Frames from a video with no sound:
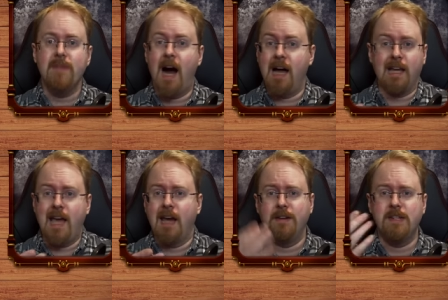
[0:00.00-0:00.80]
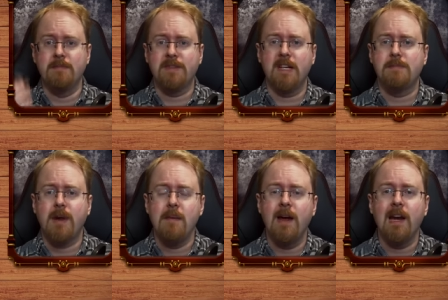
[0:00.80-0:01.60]
I, again, sympathize
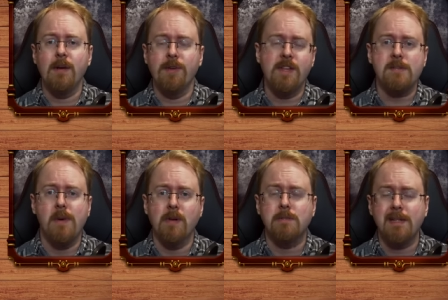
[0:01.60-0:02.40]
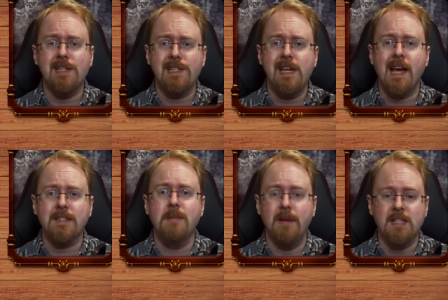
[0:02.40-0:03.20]
primarily with this post because he
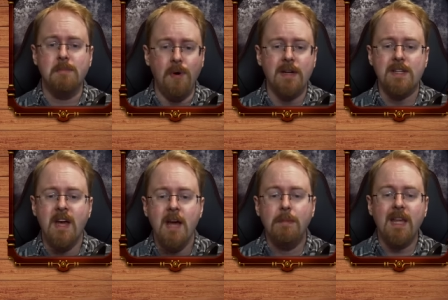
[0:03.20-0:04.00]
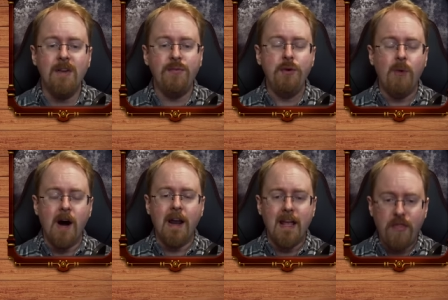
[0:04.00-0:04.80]
has the best point. But if you
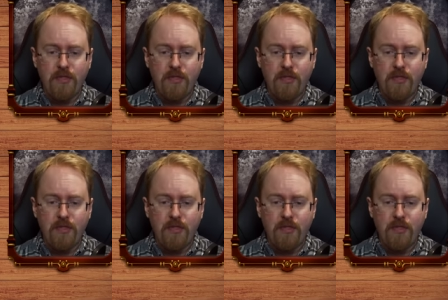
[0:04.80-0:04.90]
are a